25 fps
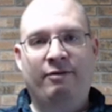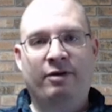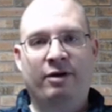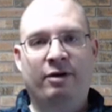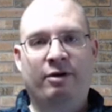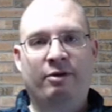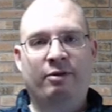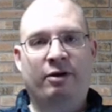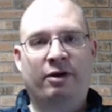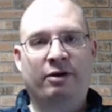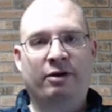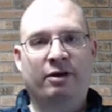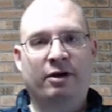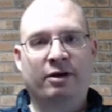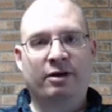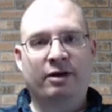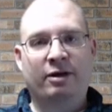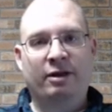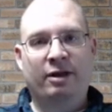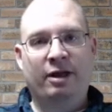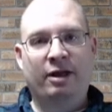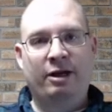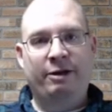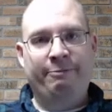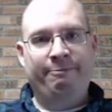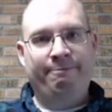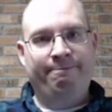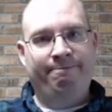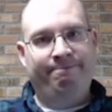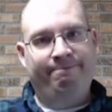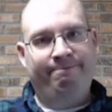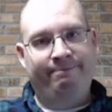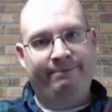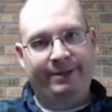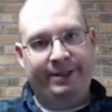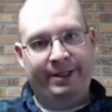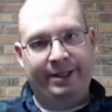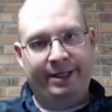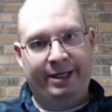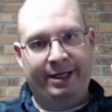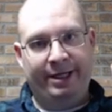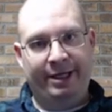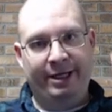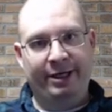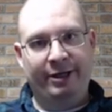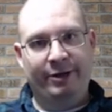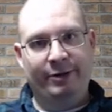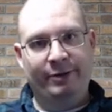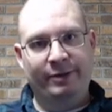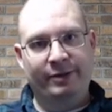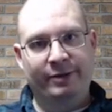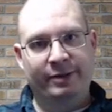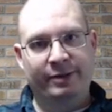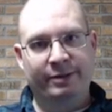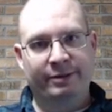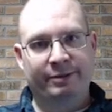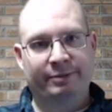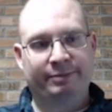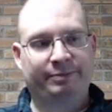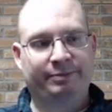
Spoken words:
a good one. I'll talk to you later. Adios.